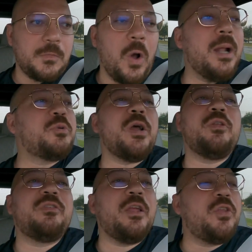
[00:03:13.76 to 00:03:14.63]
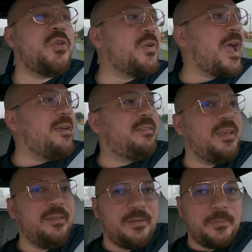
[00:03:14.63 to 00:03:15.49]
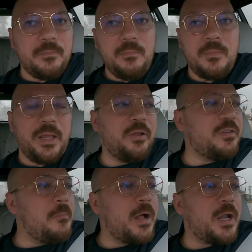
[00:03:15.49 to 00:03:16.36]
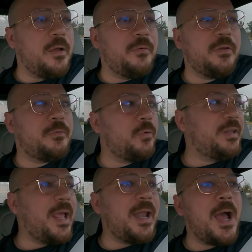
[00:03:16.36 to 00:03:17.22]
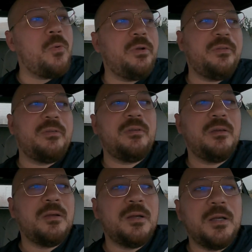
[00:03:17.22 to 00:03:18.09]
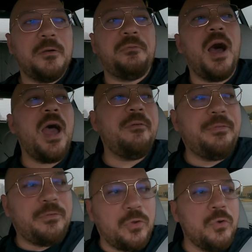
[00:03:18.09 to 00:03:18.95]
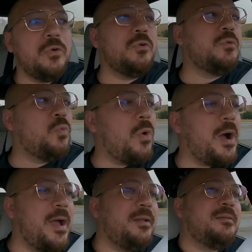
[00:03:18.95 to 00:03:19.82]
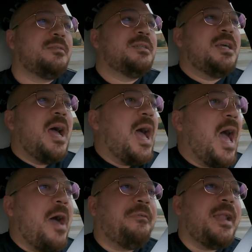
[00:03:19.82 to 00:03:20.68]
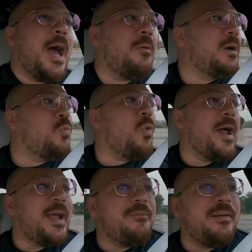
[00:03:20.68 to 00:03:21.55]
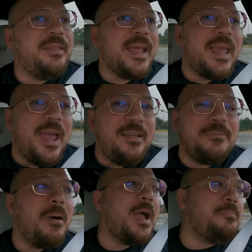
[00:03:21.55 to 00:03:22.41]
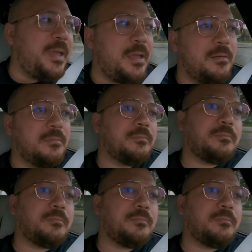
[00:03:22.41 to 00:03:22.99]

all i'm trying to say to you guys is it doesn't matter if it's for 10 hours, five, two, one, half an hour, whatever the case might be.